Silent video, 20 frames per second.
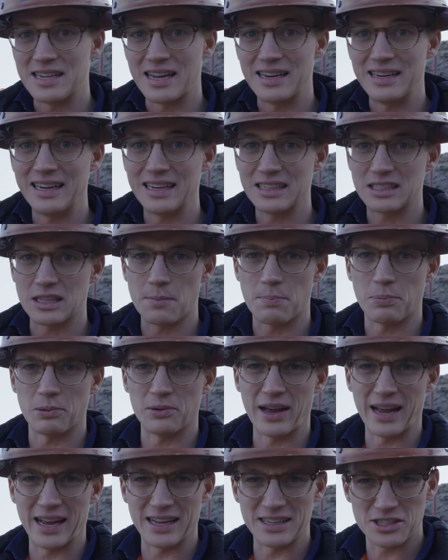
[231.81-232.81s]
sending it to the
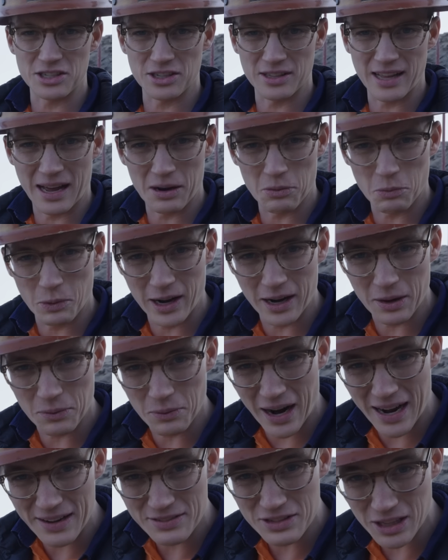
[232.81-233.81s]
plant so that when it
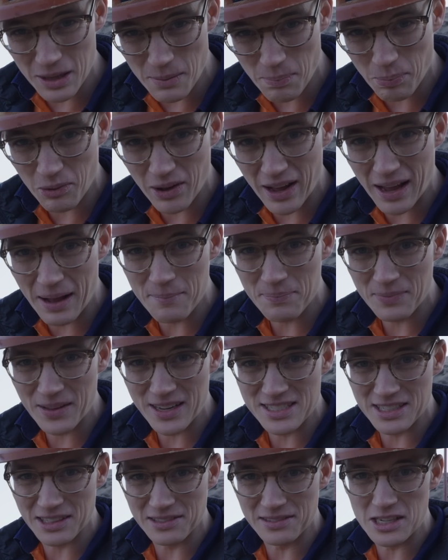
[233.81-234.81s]
arrives at the plant,
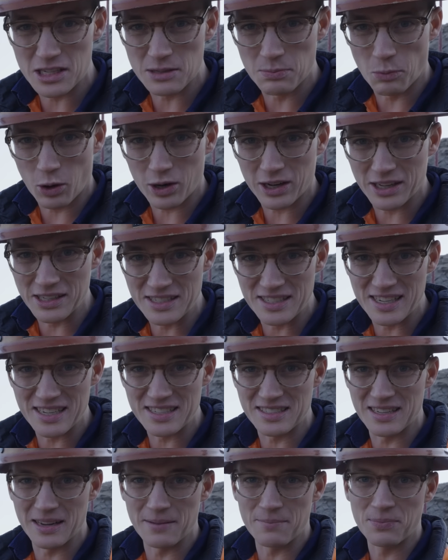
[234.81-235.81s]
it's at least more
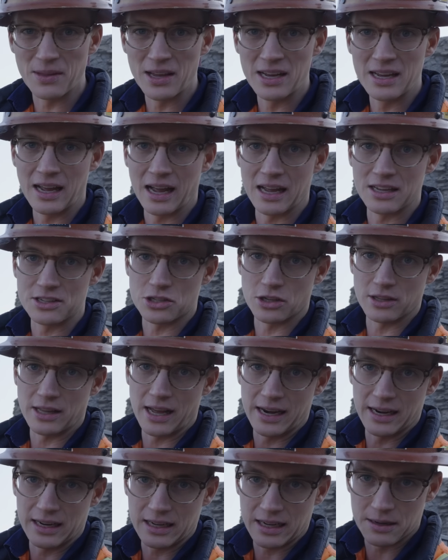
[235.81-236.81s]
consistent and so
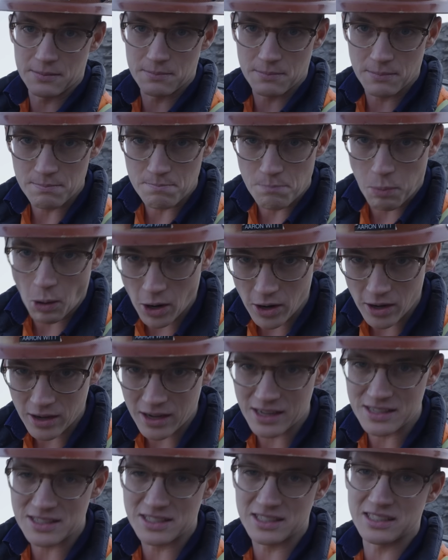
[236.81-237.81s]
that it can
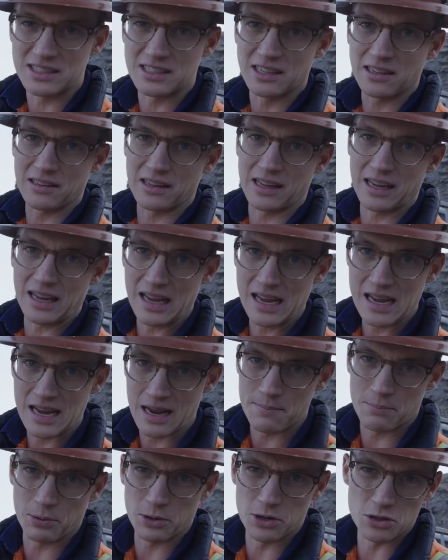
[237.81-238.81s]
burn consistently
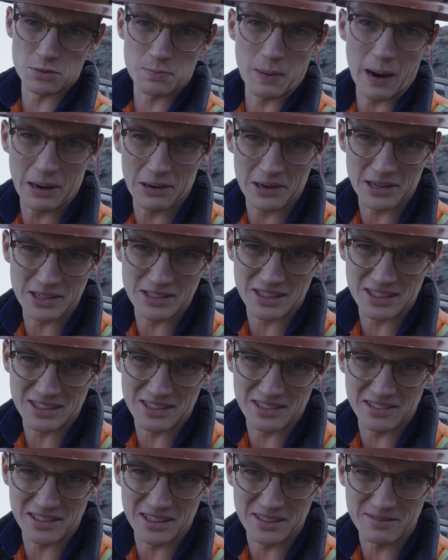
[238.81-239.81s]
and produce power
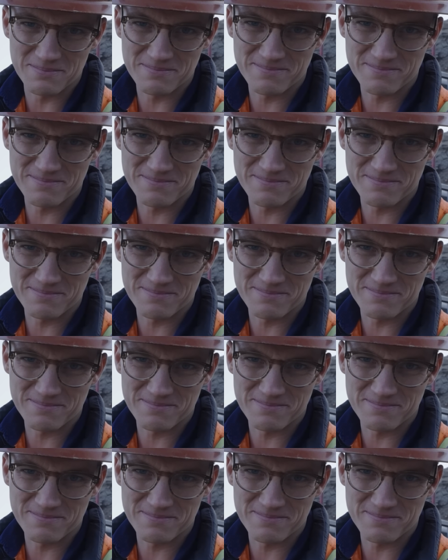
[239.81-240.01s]
consistently.